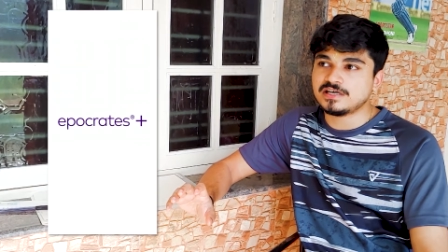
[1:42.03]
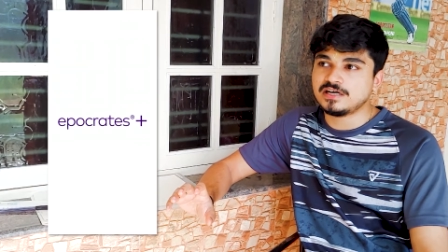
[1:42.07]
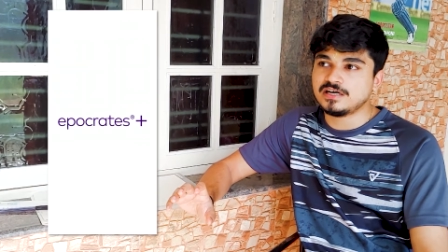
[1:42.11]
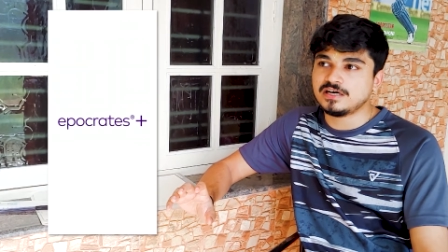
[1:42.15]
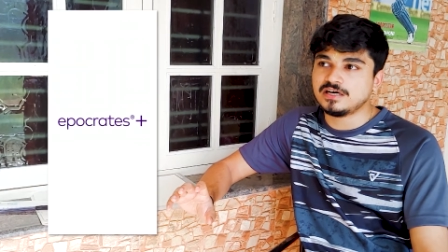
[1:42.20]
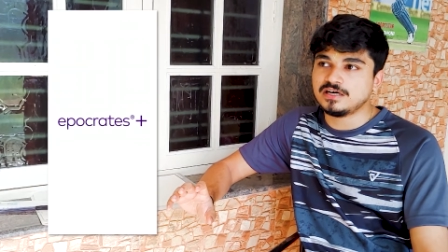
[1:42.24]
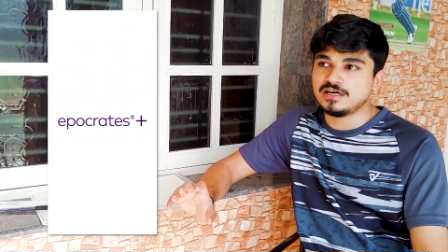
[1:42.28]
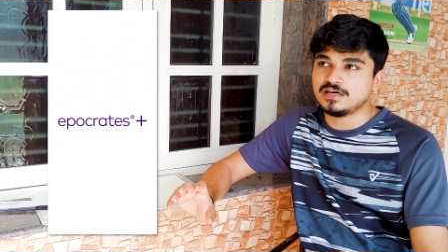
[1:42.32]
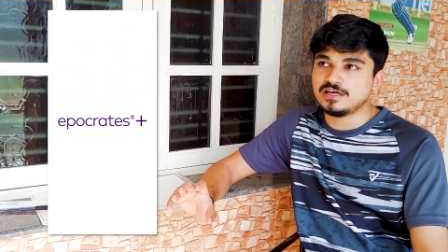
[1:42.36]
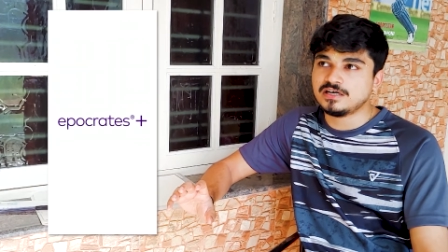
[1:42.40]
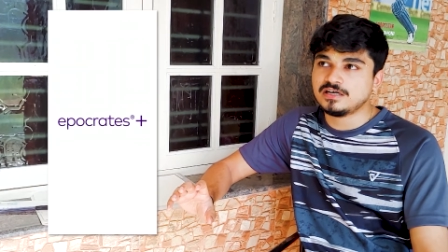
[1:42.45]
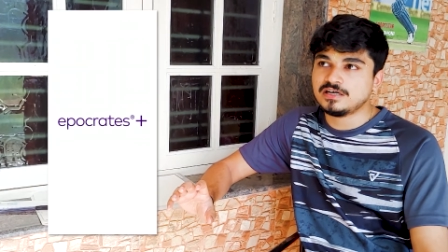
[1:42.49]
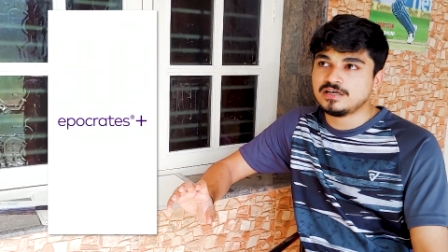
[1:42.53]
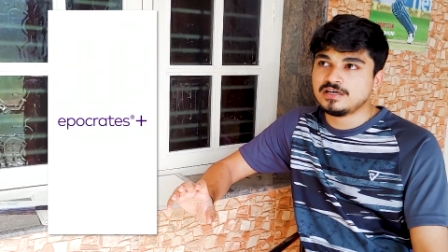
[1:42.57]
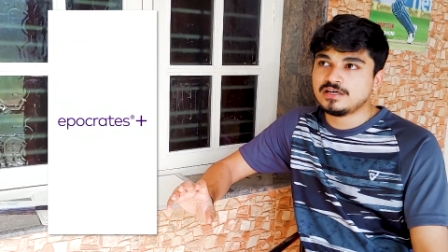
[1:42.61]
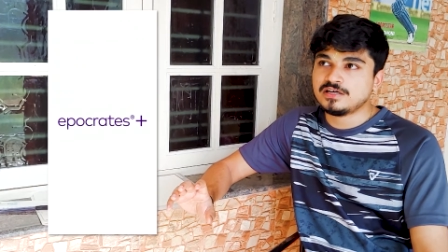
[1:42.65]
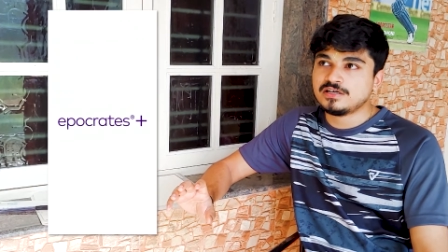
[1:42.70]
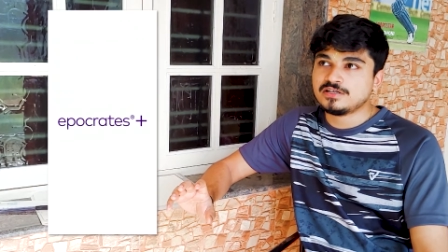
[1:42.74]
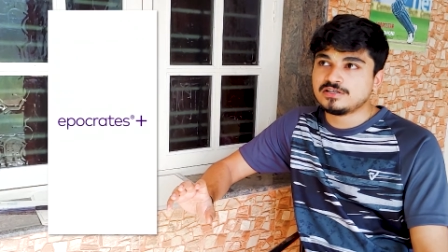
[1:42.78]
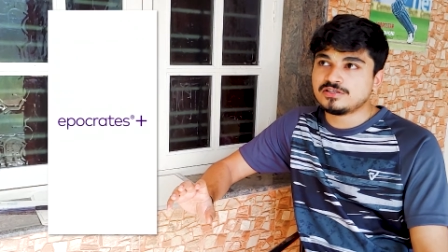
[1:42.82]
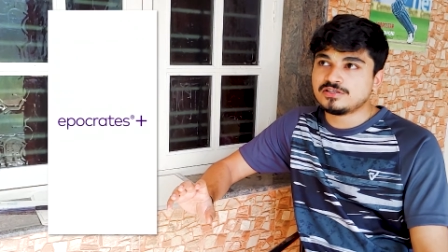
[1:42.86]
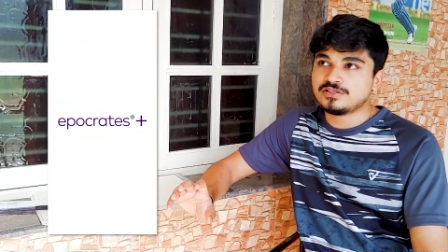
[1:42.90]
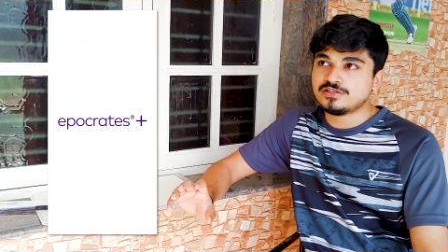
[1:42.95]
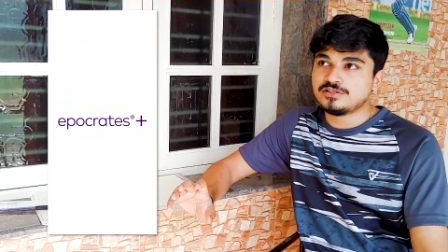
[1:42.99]
a
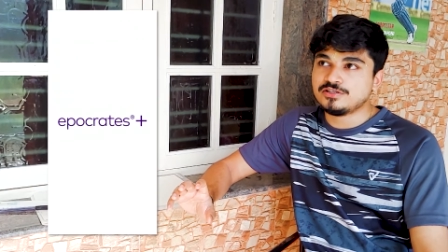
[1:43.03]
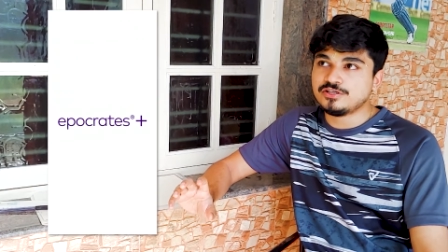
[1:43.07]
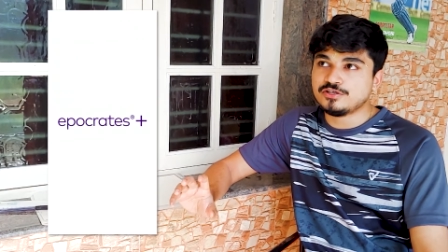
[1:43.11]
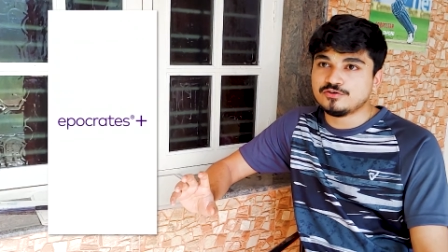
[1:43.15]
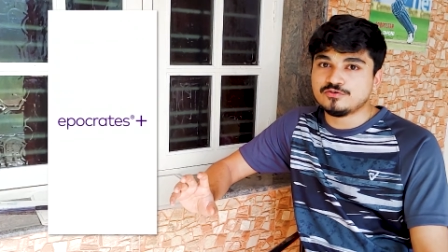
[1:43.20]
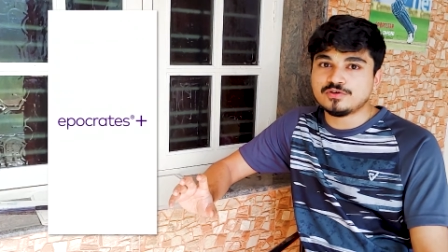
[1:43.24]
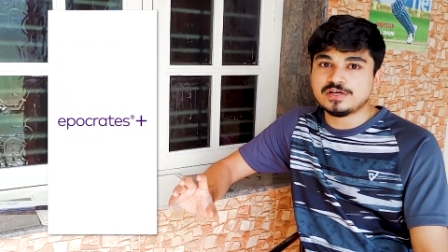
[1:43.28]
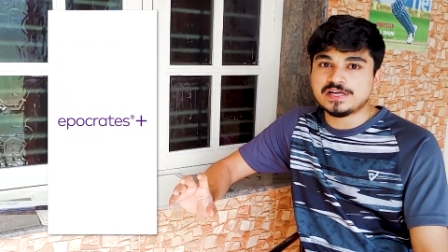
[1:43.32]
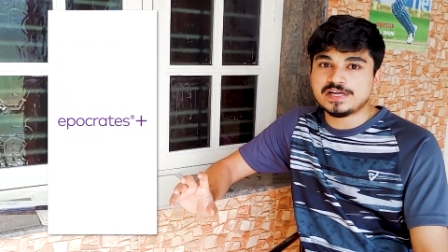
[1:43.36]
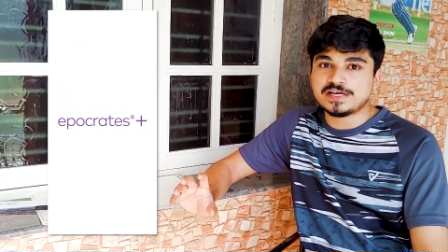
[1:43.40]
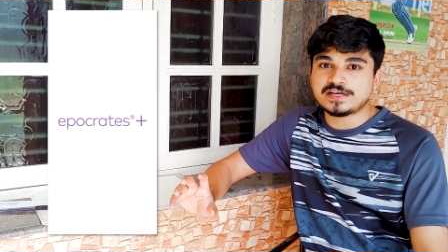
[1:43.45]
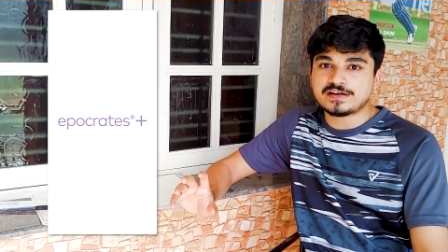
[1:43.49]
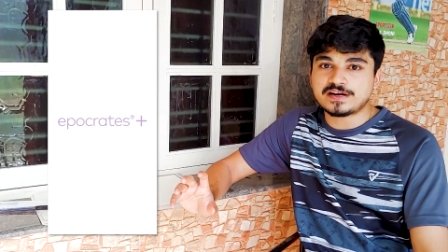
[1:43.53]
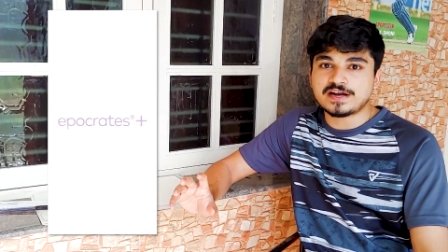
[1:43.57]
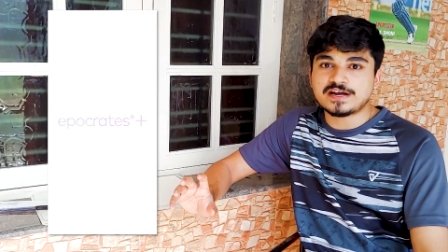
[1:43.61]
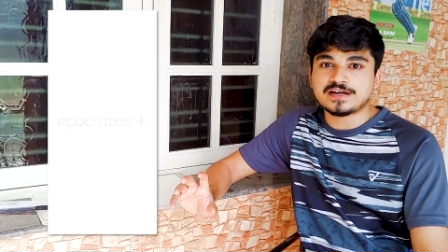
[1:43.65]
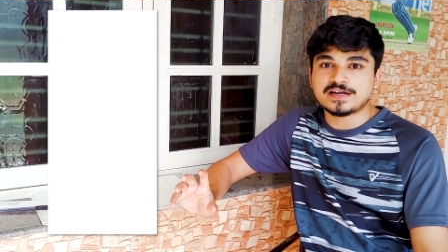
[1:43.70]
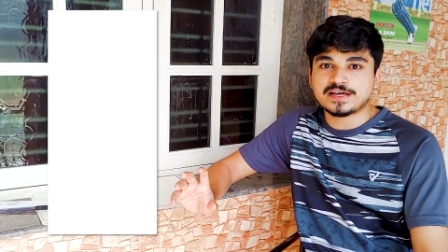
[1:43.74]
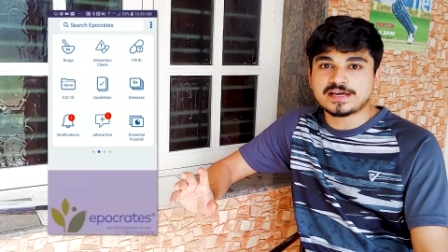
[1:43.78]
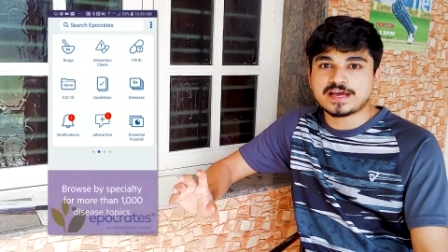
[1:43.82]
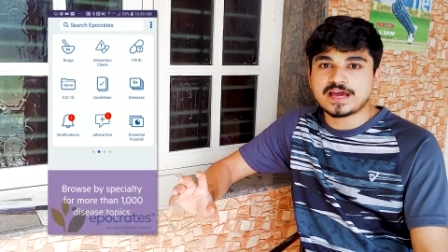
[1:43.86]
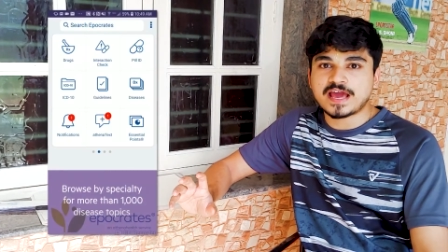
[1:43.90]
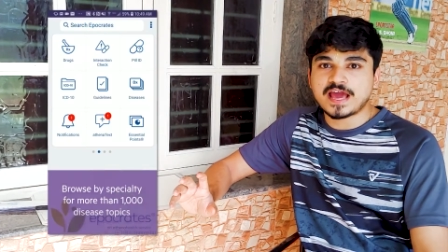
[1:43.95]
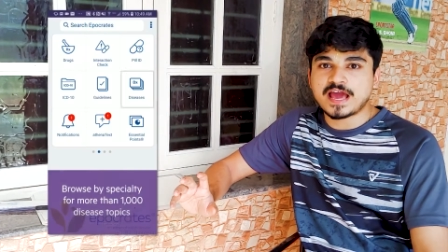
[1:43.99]
newly
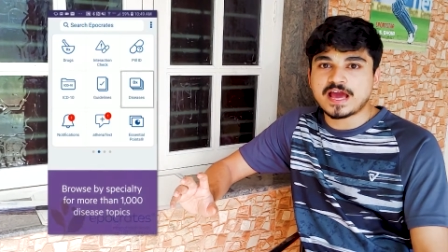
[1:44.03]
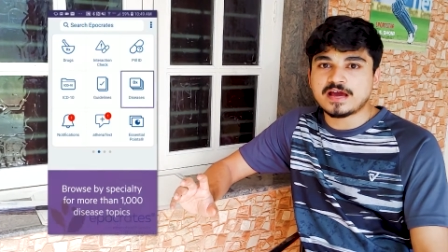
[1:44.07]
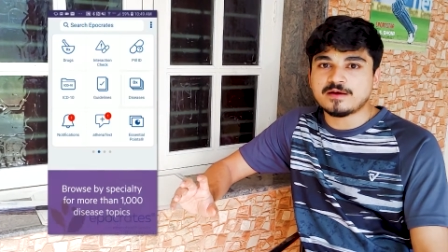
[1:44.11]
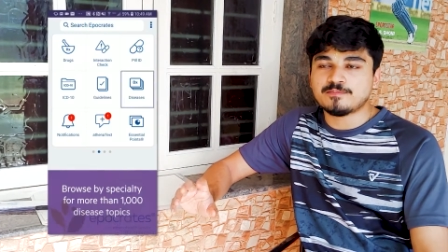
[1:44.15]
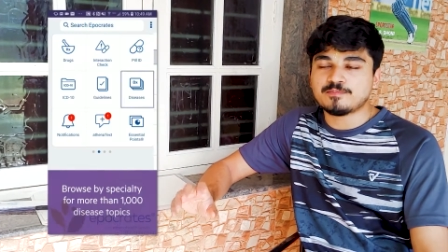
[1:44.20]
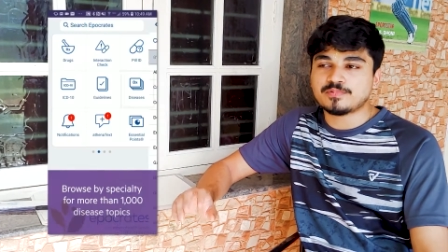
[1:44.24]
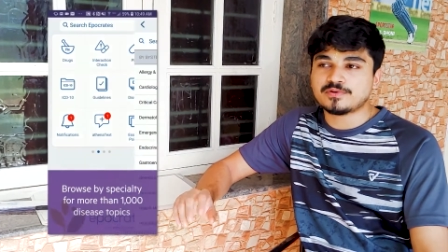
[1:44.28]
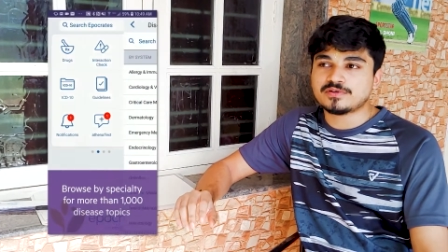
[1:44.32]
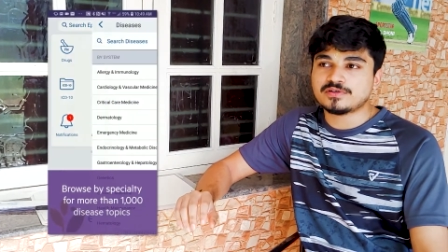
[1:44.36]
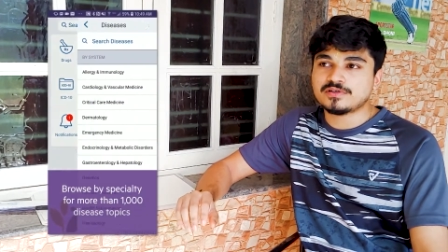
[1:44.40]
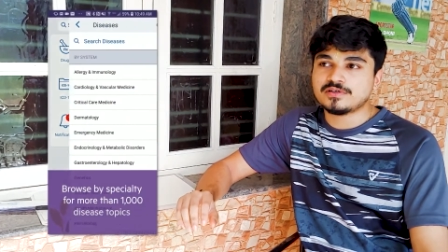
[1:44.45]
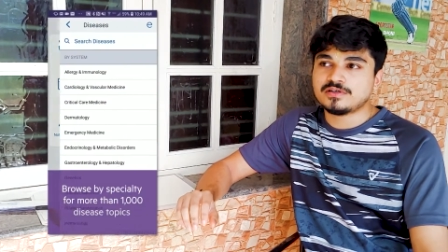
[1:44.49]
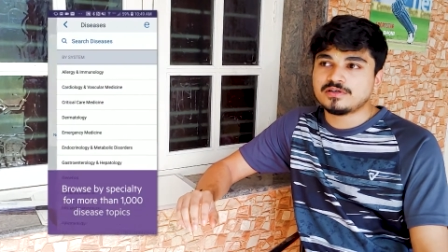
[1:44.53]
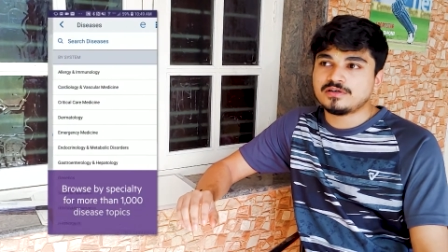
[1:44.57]
trending app